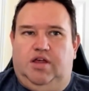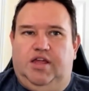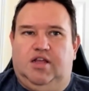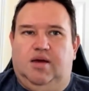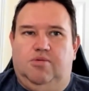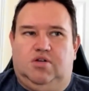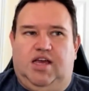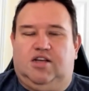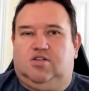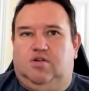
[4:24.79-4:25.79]
income or
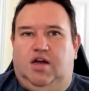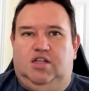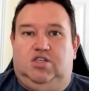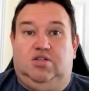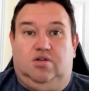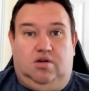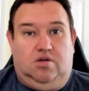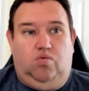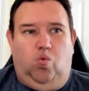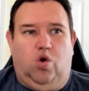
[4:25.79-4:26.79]
tax strategies are
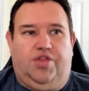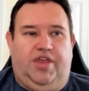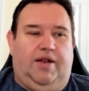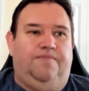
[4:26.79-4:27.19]
worth it.